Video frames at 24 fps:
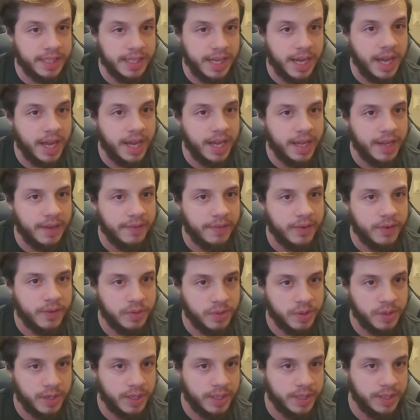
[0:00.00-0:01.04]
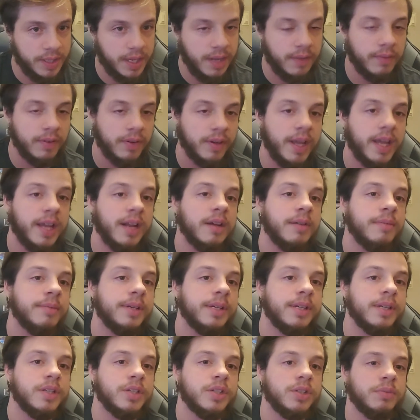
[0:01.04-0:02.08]
die if you're trying to save your data
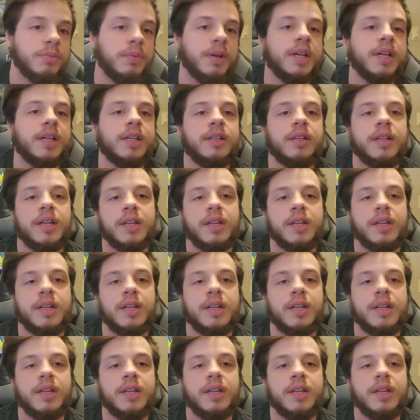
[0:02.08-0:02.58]
because you might